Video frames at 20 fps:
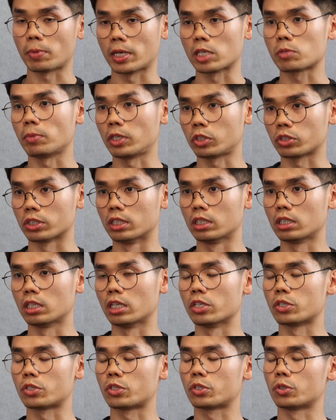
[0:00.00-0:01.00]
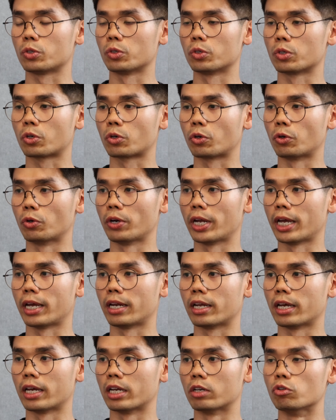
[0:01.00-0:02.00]
space mission is to
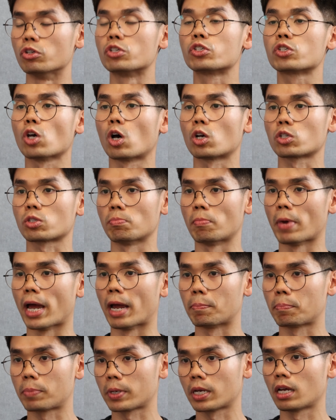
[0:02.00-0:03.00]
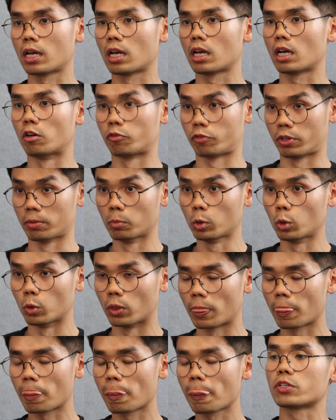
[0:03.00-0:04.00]
create a resource map of the
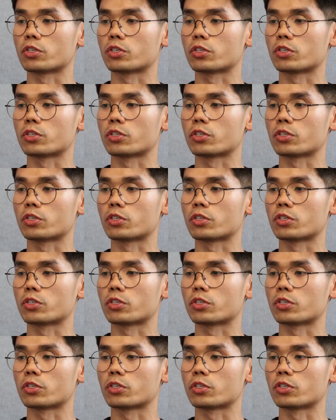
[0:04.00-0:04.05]
Moon.